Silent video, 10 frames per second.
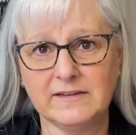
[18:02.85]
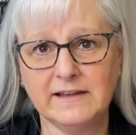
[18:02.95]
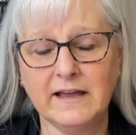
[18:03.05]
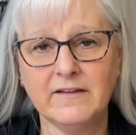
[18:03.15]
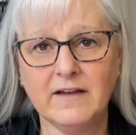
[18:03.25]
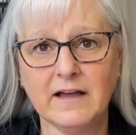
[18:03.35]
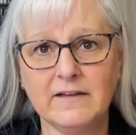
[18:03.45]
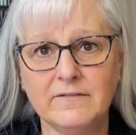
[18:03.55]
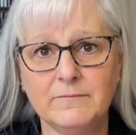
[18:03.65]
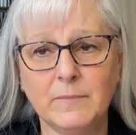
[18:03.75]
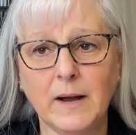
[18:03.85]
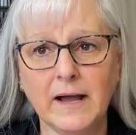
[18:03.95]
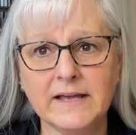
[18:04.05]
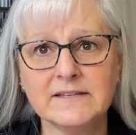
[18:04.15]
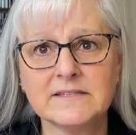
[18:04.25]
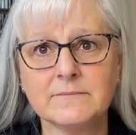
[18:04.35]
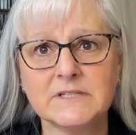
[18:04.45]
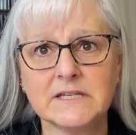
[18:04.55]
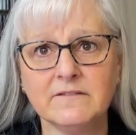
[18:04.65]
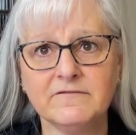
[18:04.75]
Like I buy some
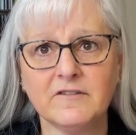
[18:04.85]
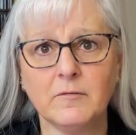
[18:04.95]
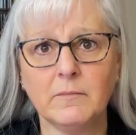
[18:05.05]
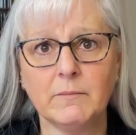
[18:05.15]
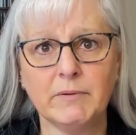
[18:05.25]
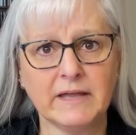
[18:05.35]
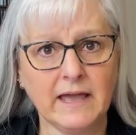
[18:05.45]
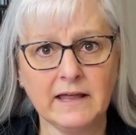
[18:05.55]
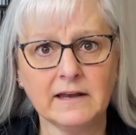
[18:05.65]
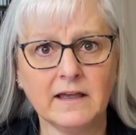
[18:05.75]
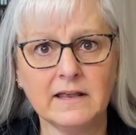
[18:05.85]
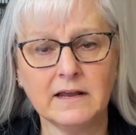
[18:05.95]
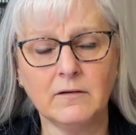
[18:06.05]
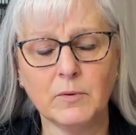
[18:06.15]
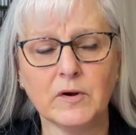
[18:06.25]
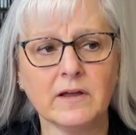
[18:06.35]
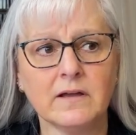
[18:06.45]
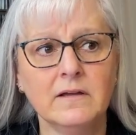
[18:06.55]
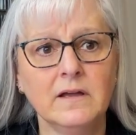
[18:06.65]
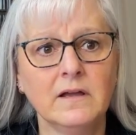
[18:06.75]
stuff from Pacana in
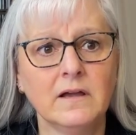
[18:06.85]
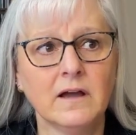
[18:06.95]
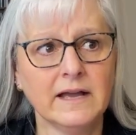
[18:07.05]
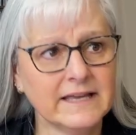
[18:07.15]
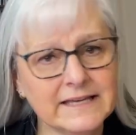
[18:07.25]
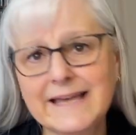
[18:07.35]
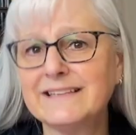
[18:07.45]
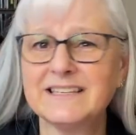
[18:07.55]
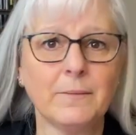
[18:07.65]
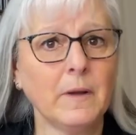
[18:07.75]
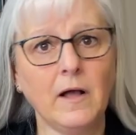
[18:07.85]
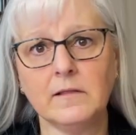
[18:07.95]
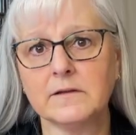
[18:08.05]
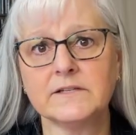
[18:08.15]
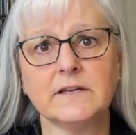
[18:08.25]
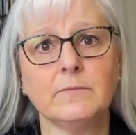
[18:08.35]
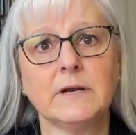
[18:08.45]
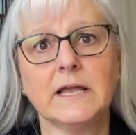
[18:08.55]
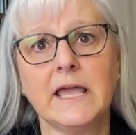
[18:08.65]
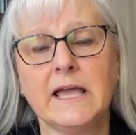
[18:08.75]
Alberta. I can get some colors there, but
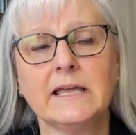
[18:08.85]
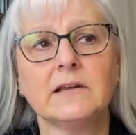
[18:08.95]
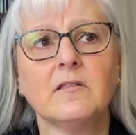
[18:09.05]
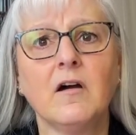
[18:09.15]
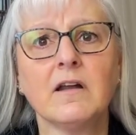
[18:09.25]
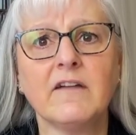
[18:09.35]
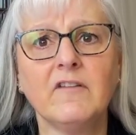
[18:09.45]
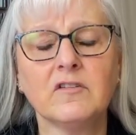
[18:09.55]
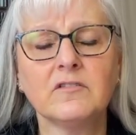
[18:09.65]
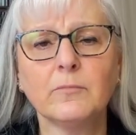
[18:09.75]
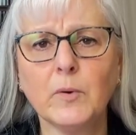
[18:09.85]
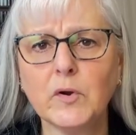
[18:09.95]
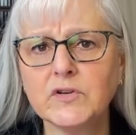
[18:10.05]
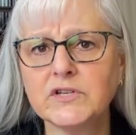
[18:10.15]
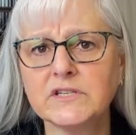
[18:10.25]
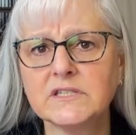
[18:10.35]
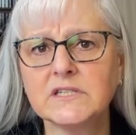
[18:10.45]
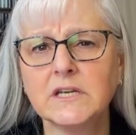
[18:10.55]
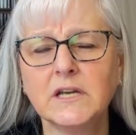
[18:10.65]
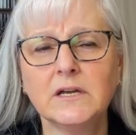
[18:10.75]
I can't get a lot. I've also
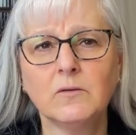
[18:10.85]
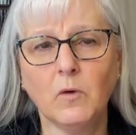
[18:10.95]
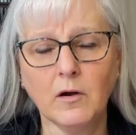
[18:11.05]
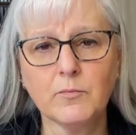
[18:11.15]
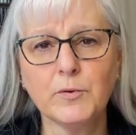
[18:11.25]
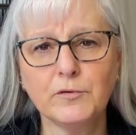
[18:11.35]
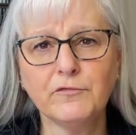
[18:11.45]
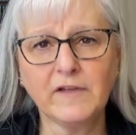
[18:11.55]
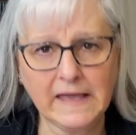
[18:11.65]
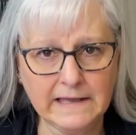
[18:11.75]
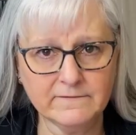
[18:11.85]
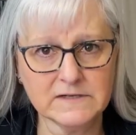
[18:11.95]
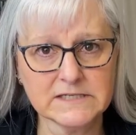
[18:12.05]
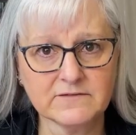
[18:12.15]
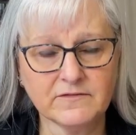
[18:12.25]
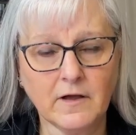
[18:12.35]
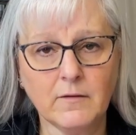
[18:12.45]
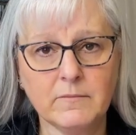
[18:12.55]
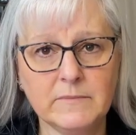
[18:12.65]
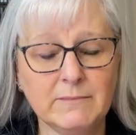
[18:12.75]
purchased waterproof canvas
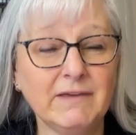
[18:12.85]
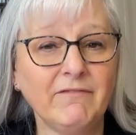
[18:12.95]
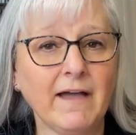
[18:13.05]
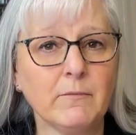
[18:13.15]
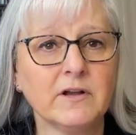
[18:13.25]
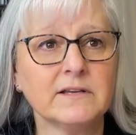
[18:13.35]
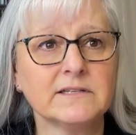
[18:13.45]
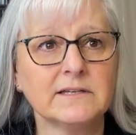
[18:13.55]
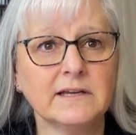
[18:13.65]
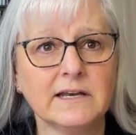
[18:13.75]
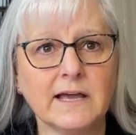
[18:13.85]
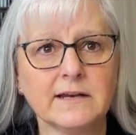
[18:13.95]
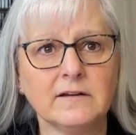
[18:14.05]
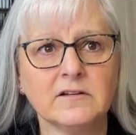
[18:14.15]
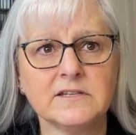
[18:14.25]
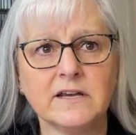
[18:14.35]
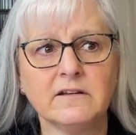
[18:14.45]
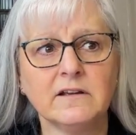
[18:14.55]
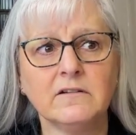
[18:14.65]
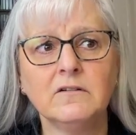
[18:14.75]
from Mimi Fabrics in Canada,
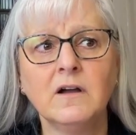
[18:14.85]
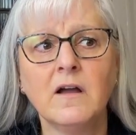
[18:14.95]
Ontario.